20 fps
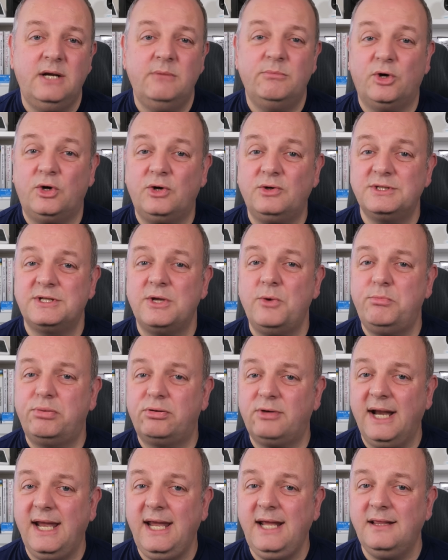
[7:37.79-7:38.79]
but also
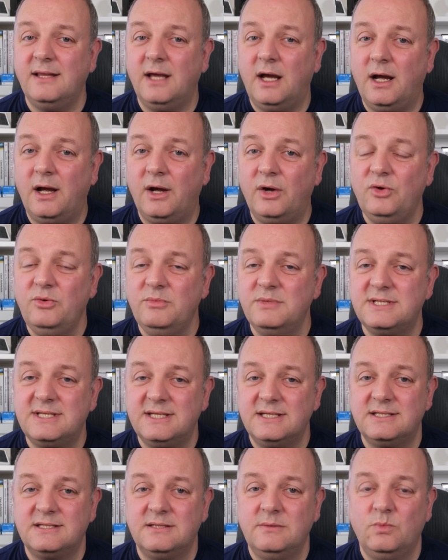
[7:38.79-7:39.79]
praying that Home
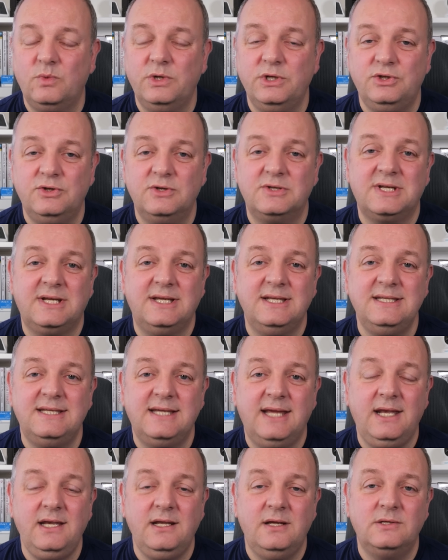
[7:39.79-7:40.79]
Assistant would just
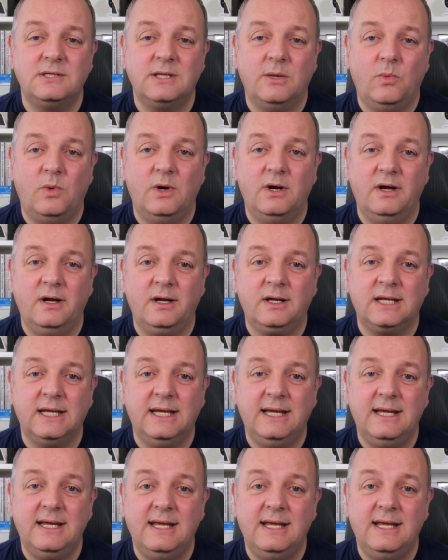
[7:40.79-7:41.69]
continue to work.